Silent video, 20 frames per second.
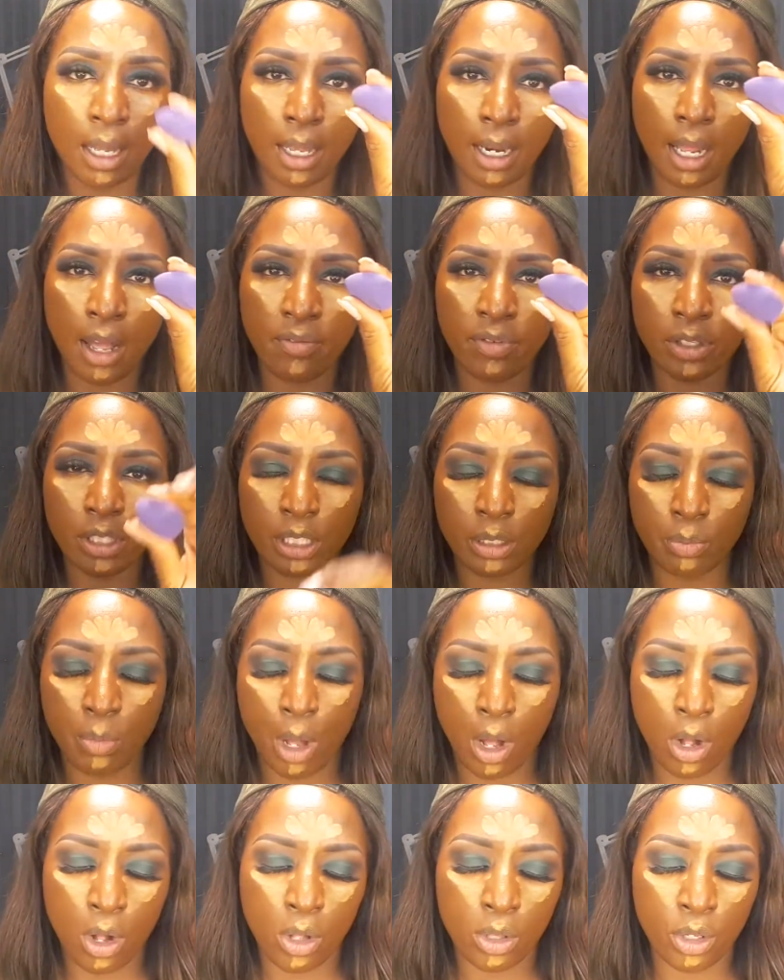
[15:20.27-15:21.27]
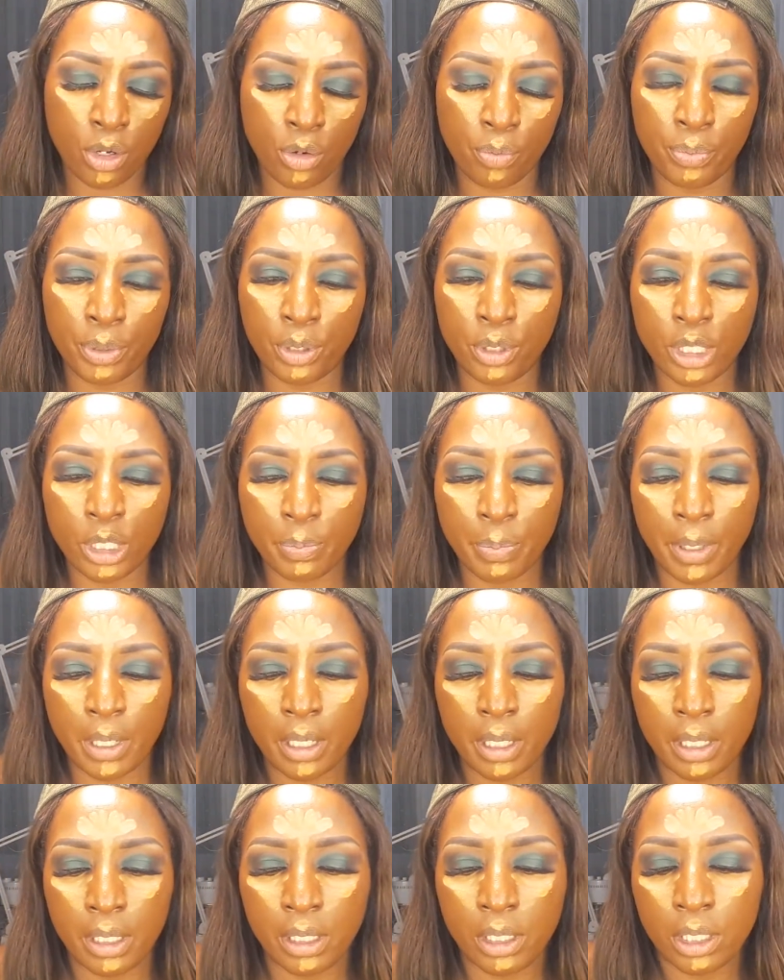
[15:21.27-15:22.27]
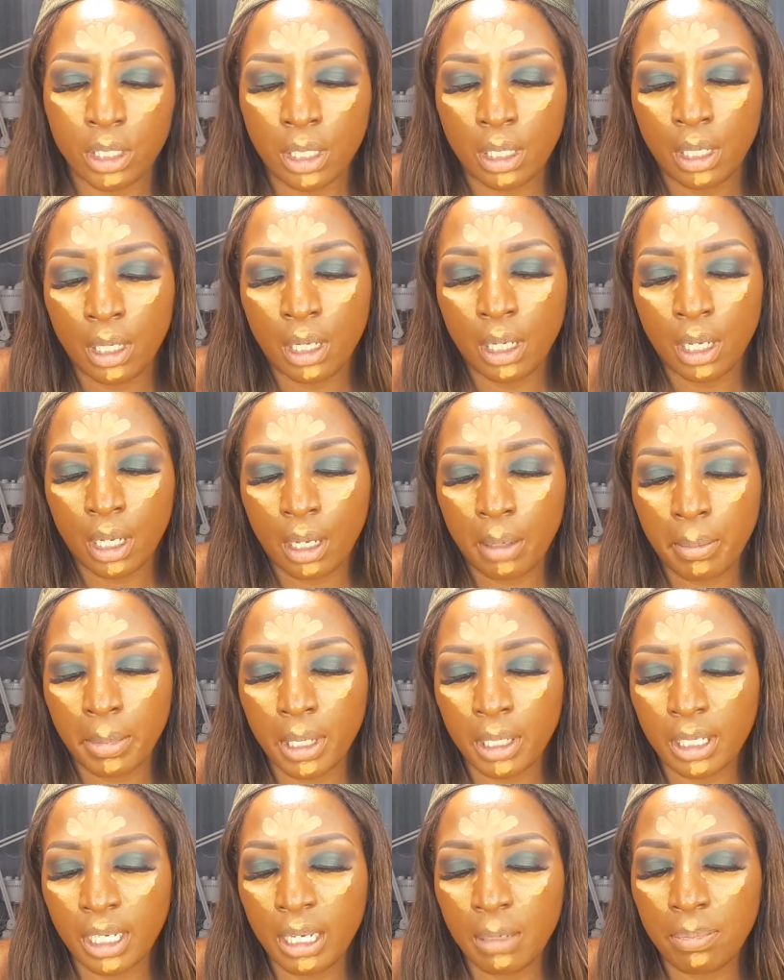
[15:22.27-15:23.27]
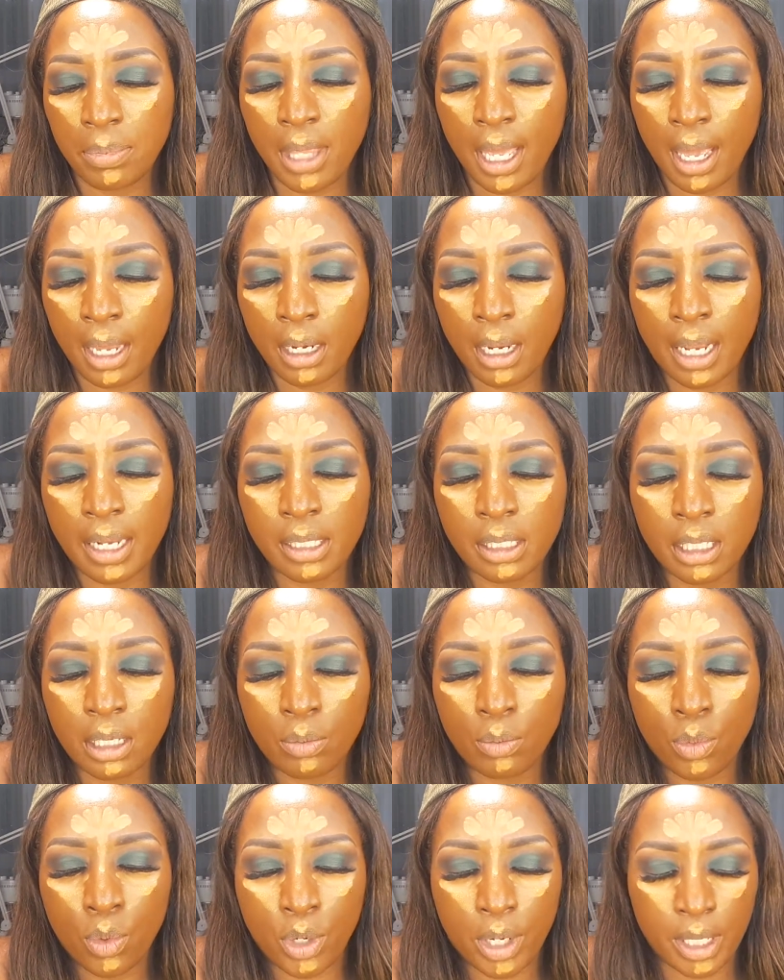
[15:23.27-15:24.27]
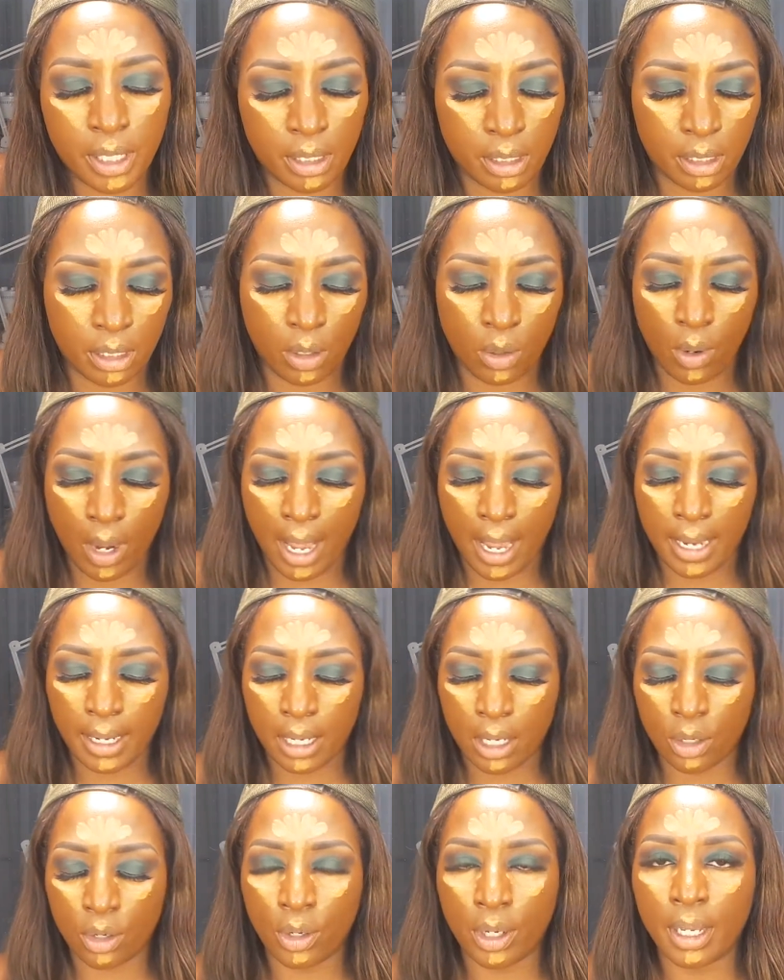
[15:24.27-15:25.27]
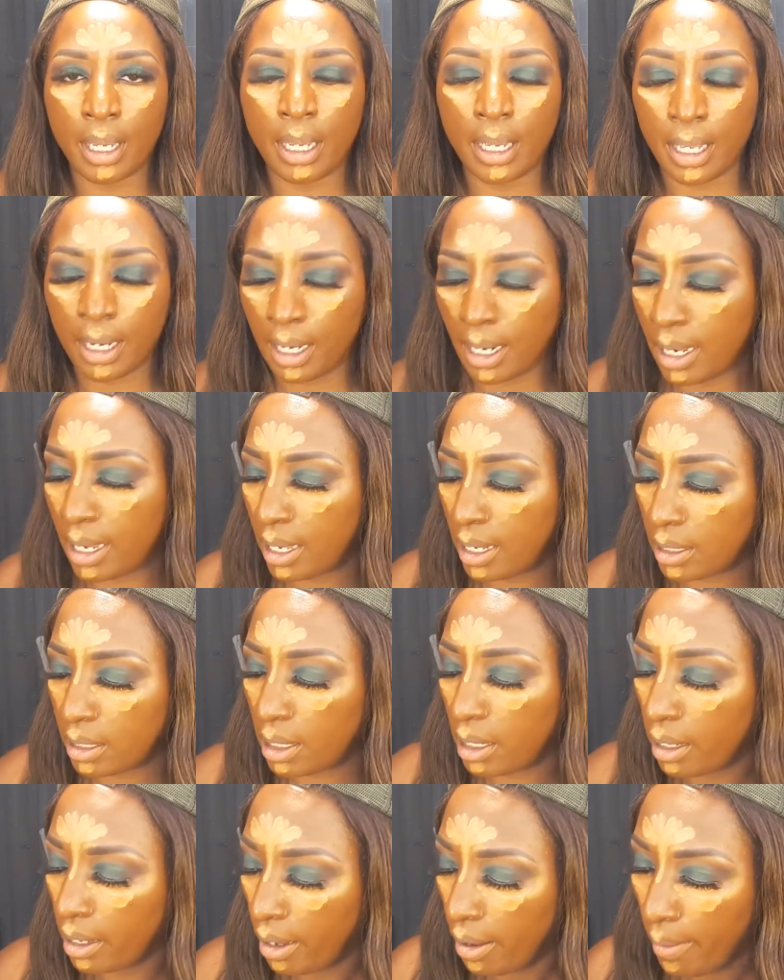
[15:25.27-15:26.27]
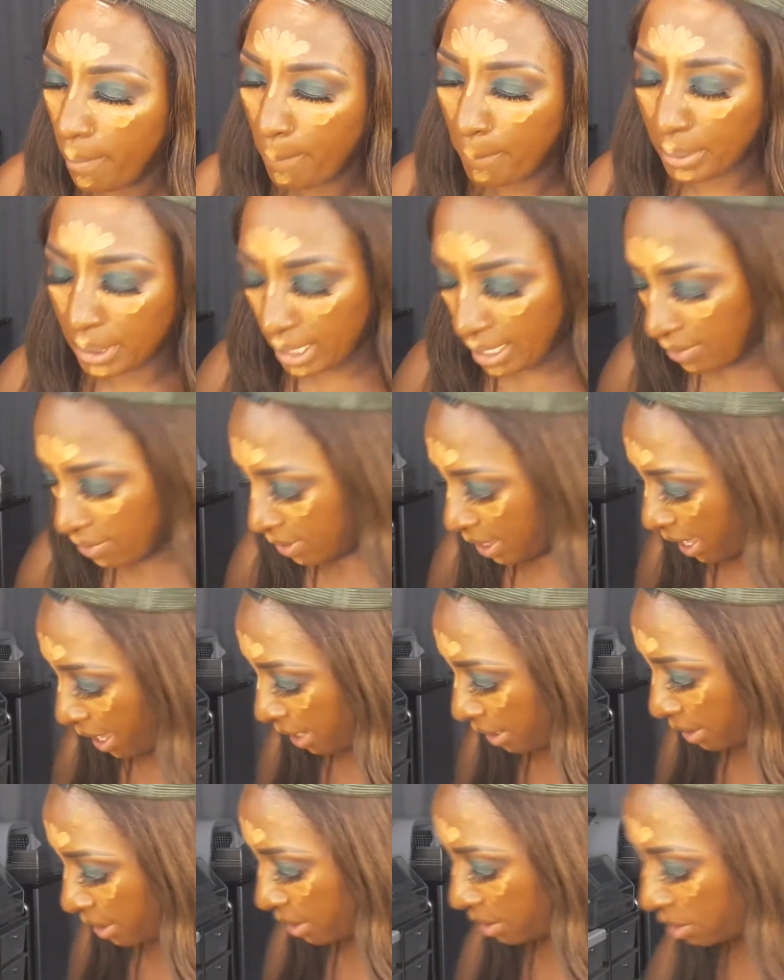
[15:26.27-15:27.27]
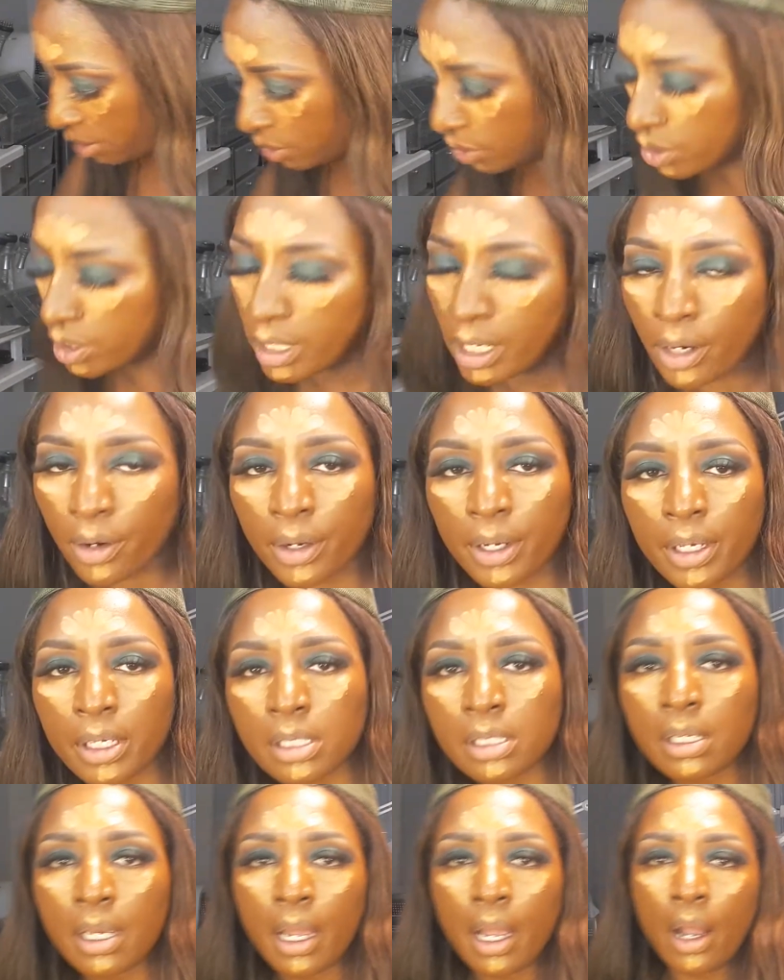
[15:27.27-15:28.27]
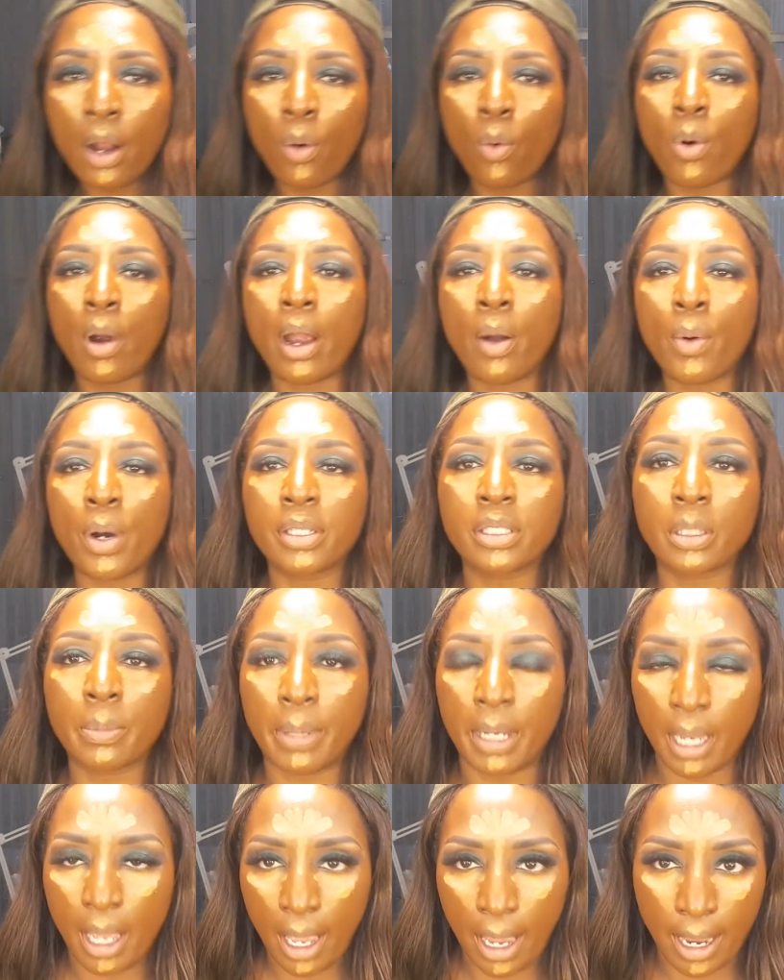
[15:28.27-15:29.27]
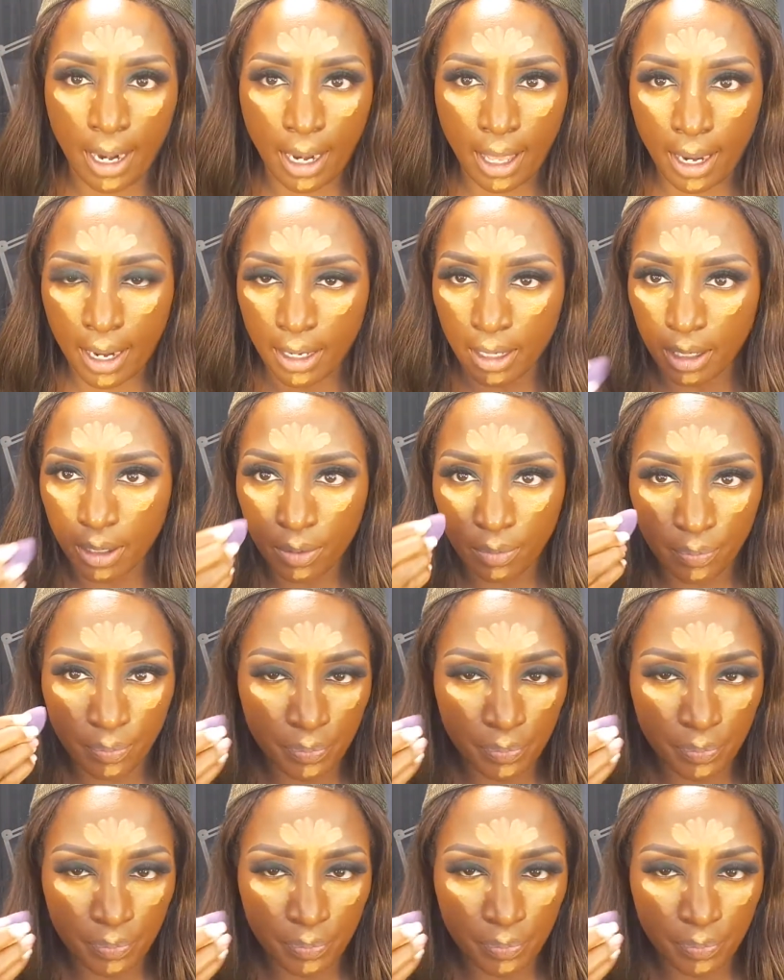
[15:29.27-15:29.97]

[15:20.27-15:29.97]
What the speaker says: I have a smaller beauty sponge. I'm gonna keep that nice and moist so I can go ahead and blend that in those areas where I want to be highlighted.